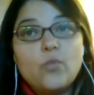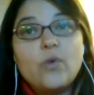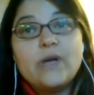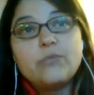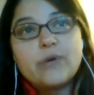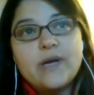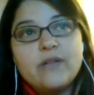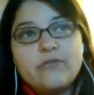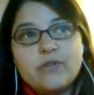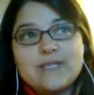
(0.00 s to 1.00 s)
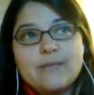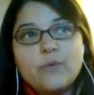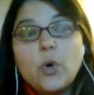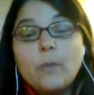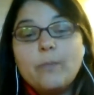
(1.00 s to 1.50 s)
one brand, for example,
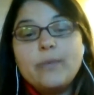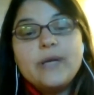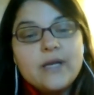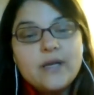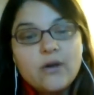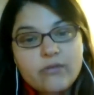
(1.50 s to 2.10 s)
completely off